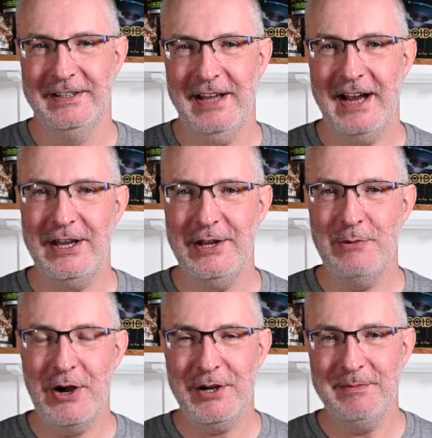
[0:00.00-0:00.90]
Hello,
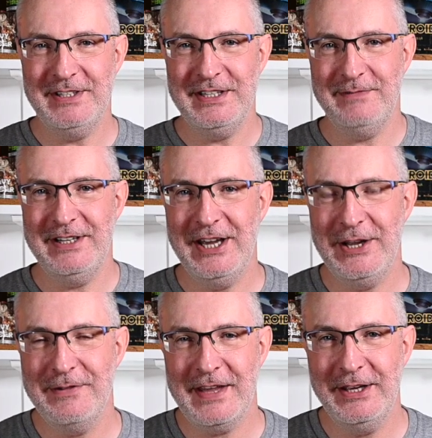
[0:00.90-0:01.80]
welcome to this
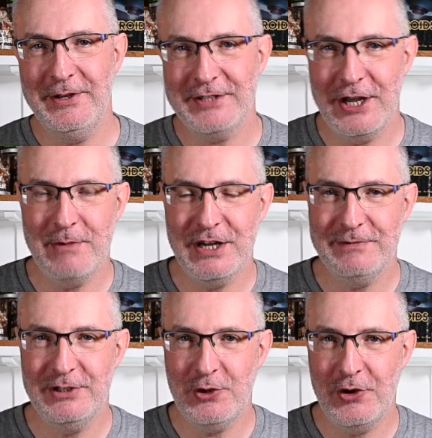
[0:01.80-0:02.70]
video. Thank you so much
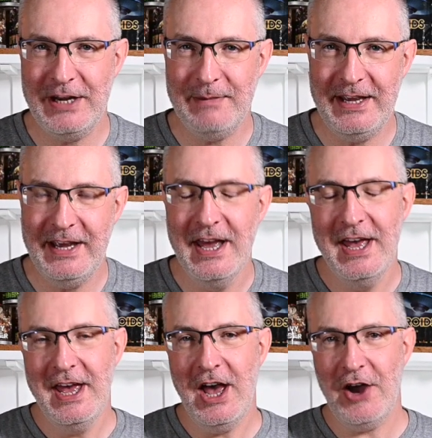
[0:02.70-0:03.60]
for joining me.
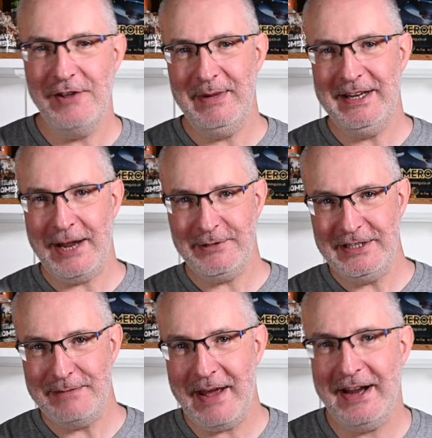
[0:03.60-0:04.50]
I've been out in
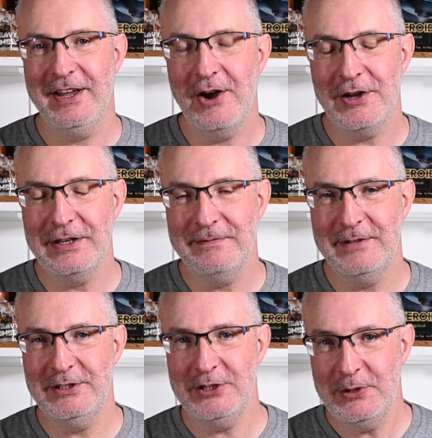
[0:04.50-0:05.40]
the back garden for
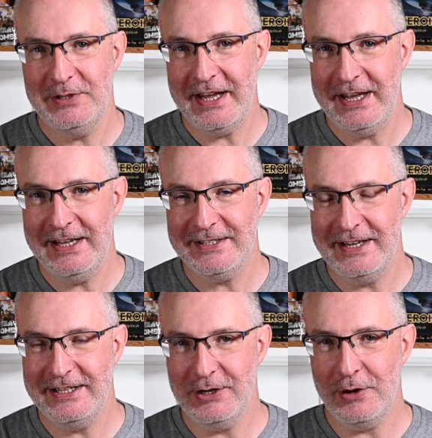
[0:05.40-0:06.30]
2 days
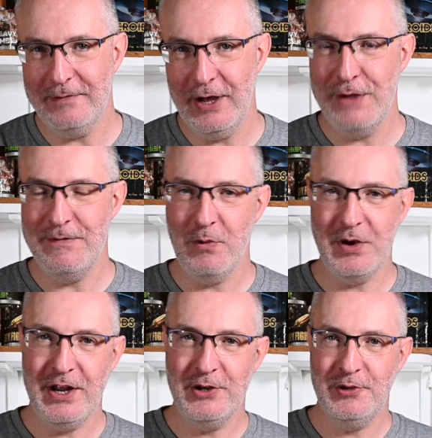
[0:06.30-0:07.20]
letting off over
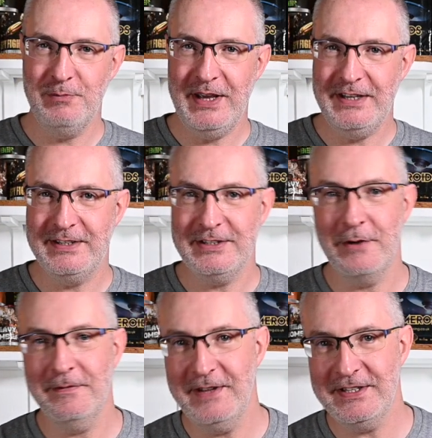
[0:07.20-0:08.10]
100 pieces
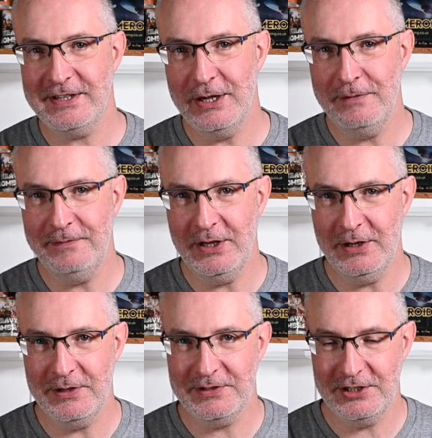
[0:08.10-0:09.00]
of visco
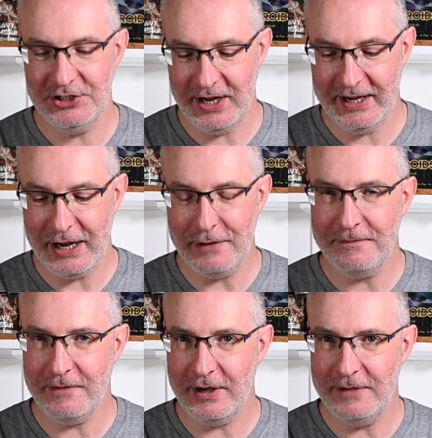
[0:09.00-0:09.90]
fuse to check out
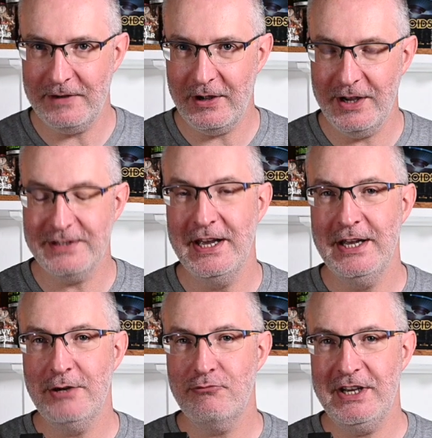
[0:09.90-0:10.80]
Firefly's
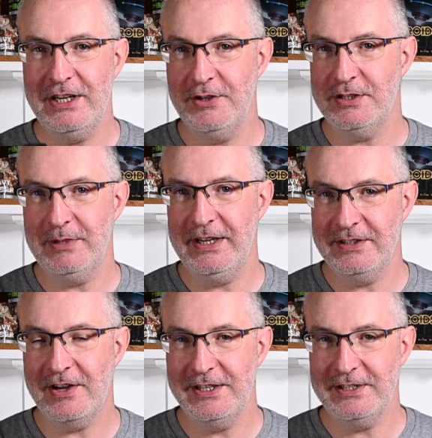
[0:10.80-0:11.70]
reusable
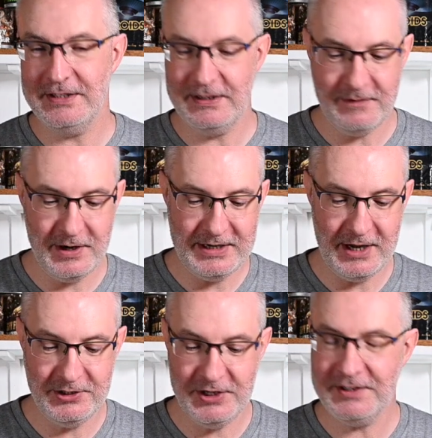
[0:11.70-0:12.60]
igniters to find
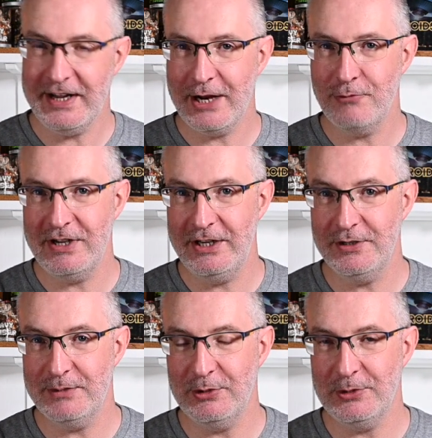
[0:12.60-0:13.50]
out just how
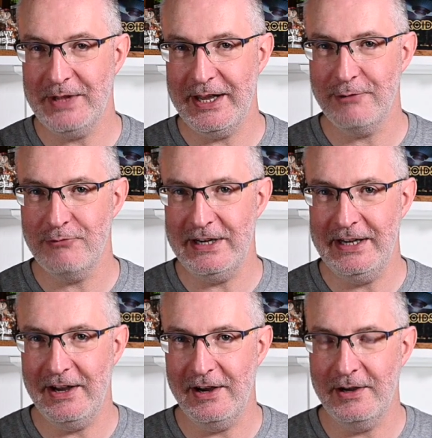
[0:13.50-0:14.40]
reusable they
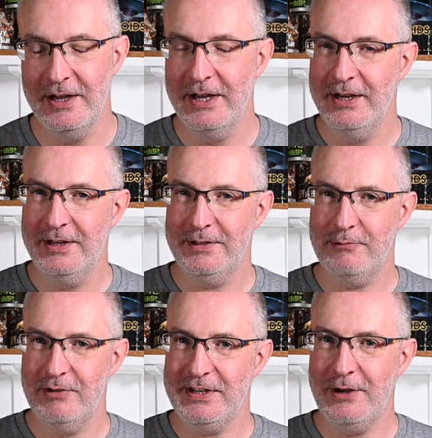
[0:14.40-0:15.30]
really are. The
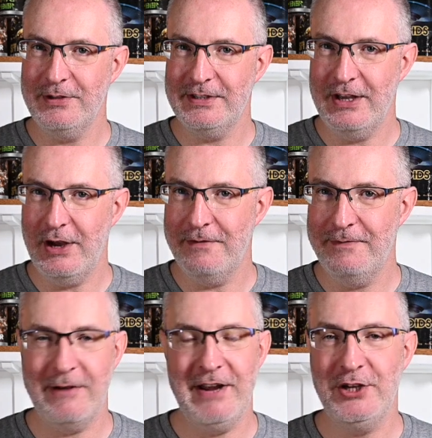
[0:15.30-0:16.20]
results are
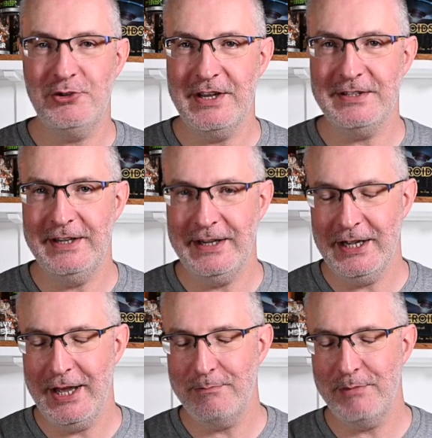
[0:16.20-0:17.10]
very interesting,
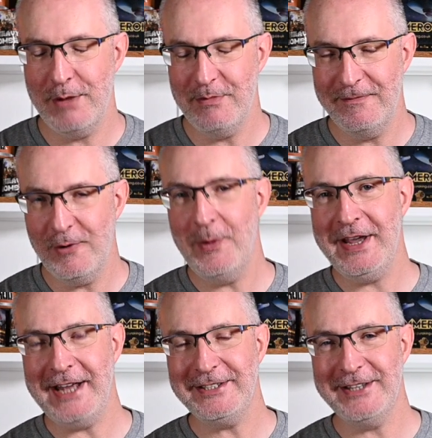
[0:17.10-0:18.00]
but before we
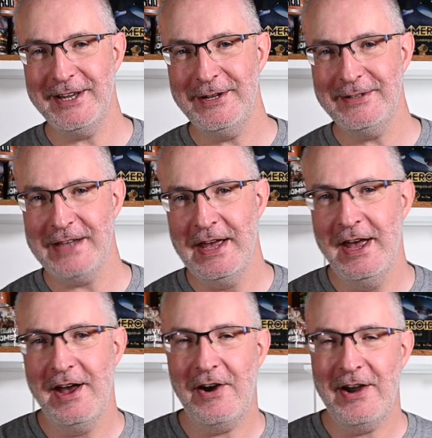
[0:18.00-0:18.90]
get to those,
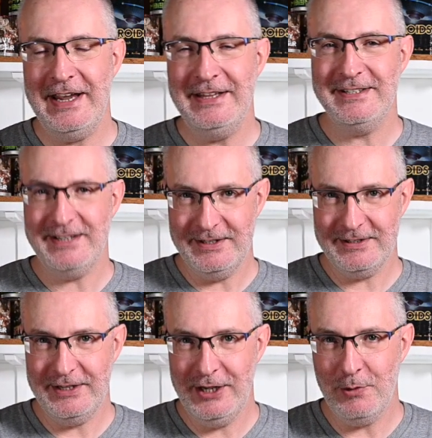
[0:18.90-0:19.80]
I insist
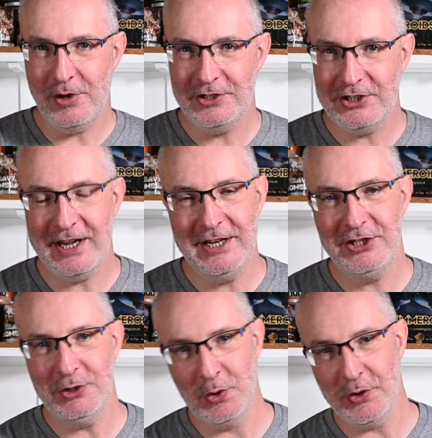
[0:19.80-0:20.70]
that you watch a
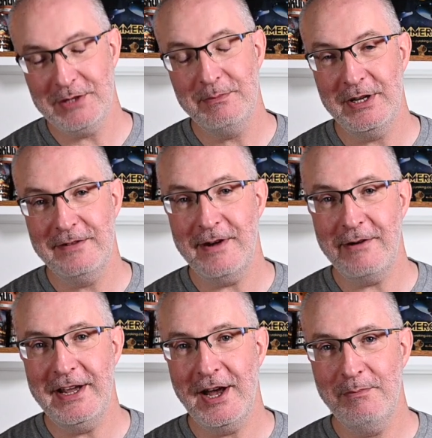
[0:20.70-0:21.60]
short but
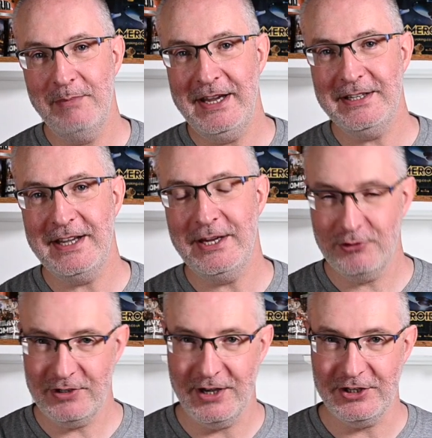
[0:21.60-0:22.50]
very upbeat
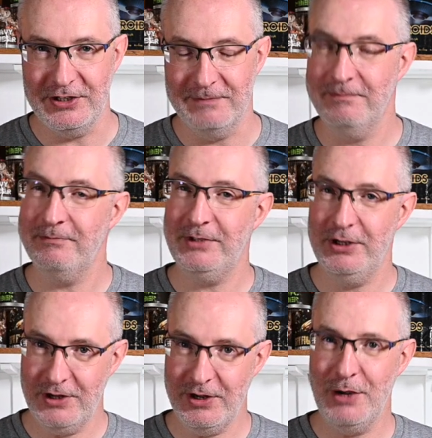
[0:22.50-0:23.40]
introduction. You
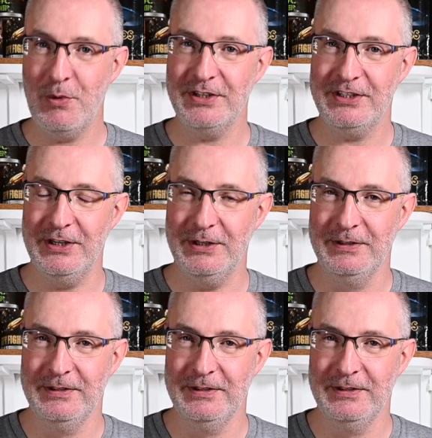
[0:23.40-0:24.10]
know you want to.